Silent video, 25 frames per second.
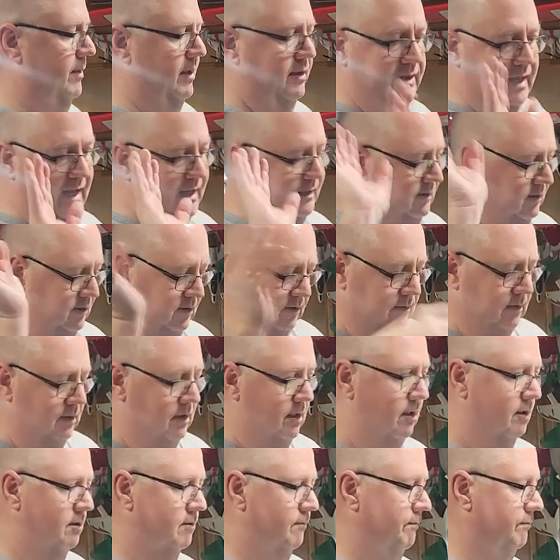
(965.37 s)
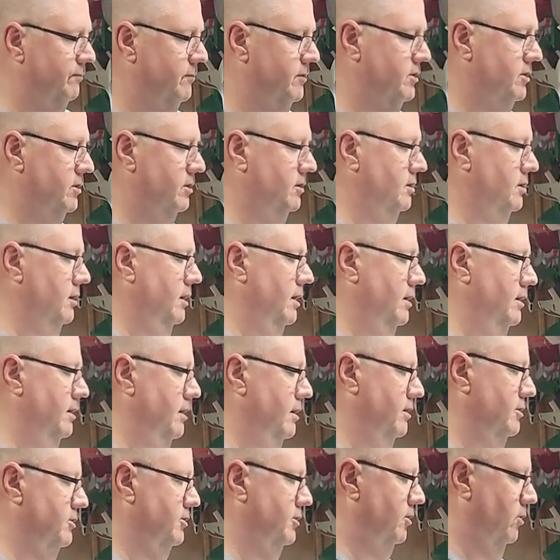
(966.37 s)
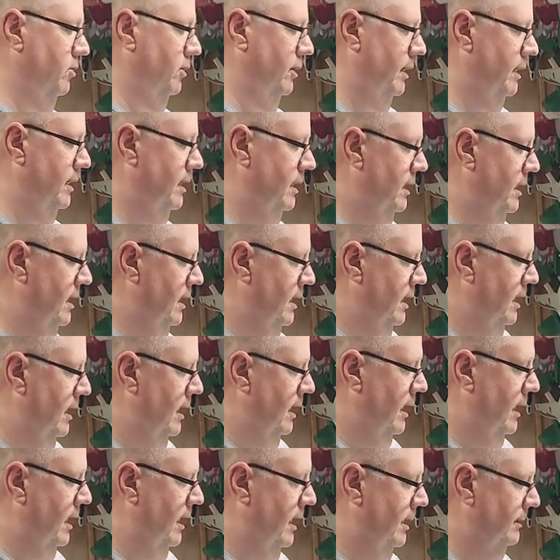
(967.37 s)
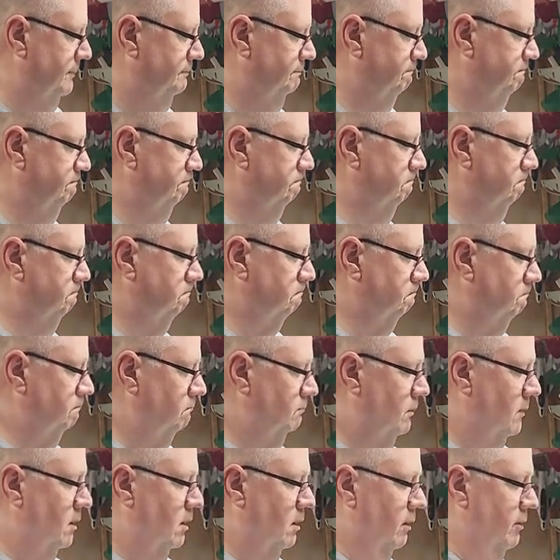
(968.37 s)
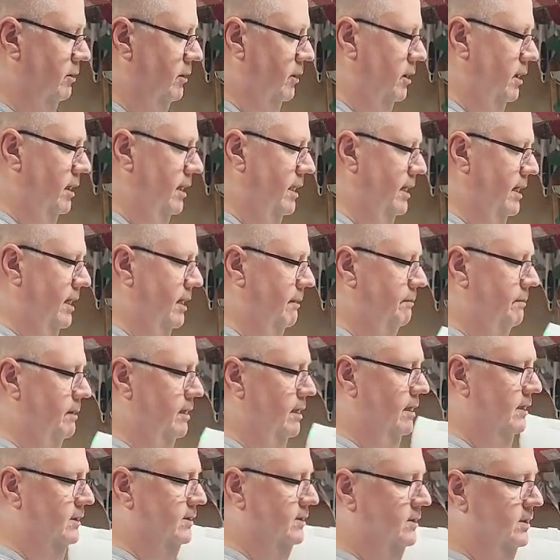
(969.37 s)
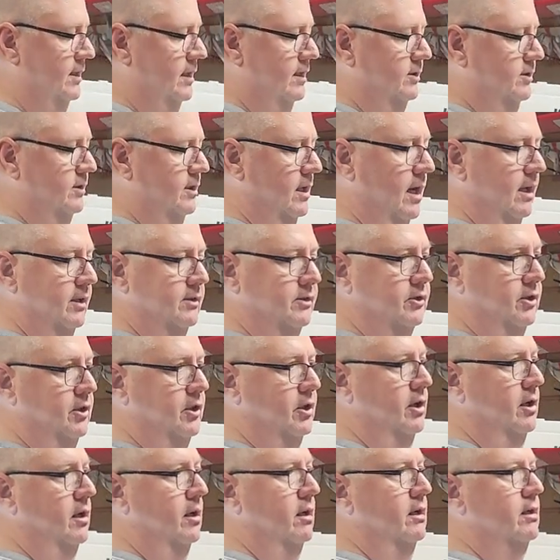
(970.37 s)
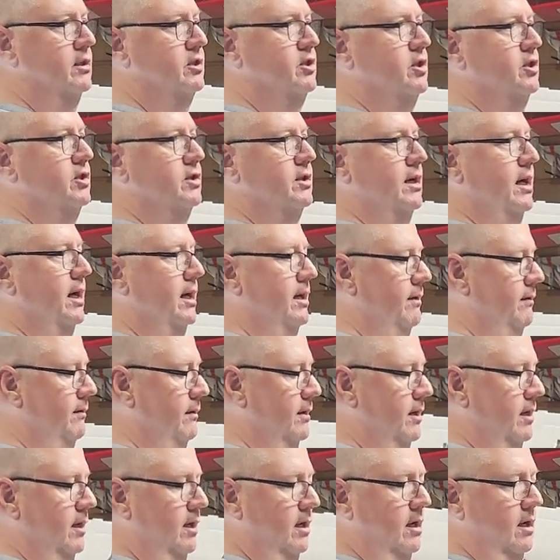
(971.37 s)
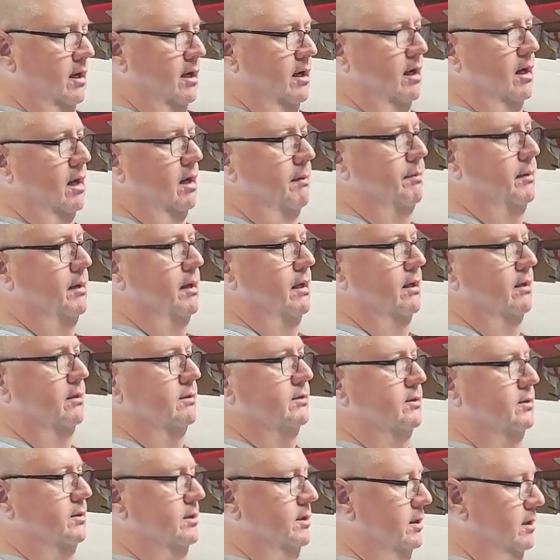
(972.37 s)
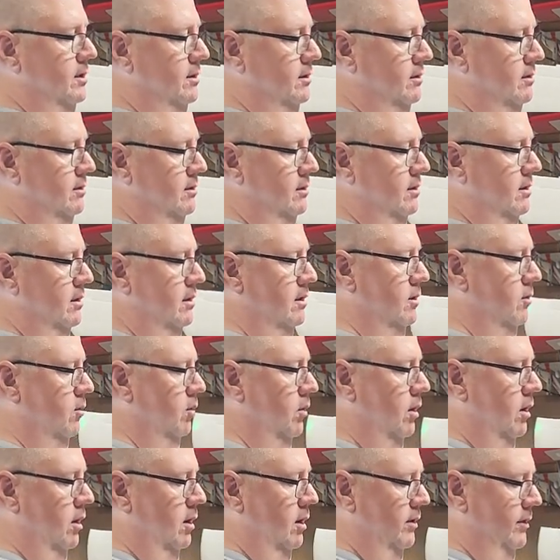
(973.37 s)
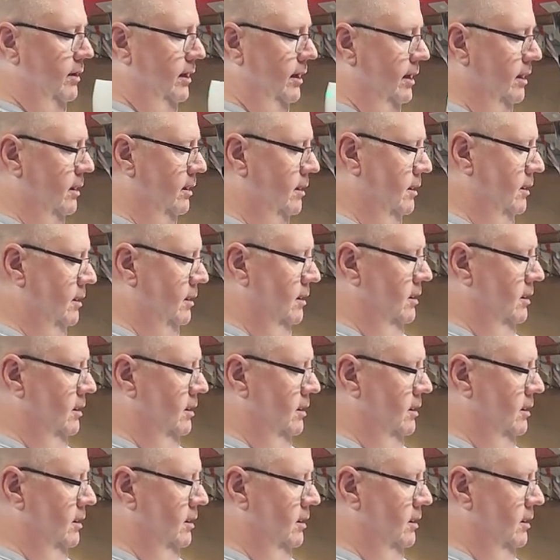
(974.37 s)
But that's another another story. Um, thirty amp E S C is not secured. It's just kind of up against uh, the wall there.